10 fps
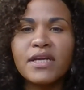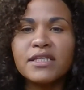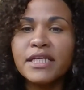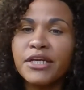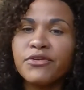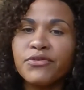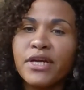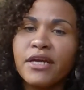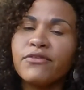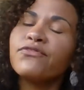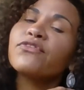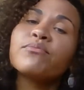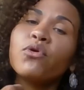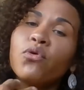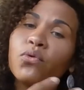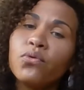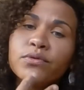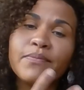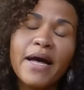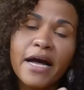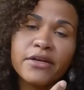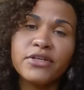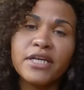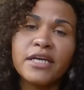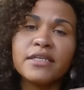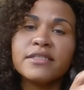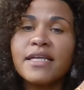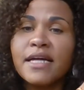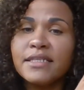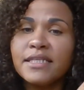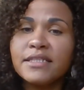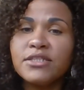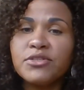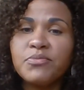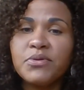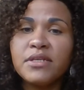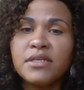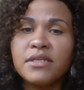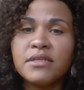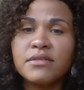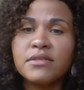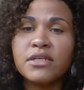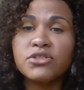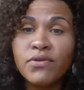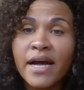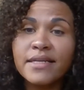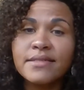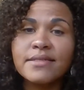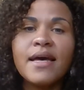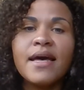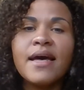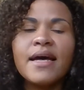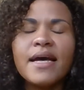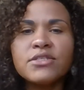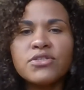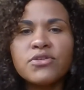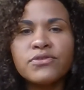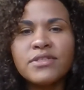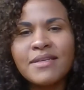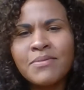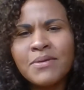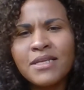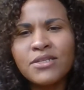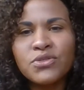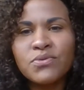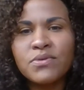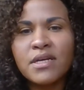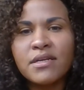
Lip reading: lingering from old patternings that need to be addressed. And so stepping into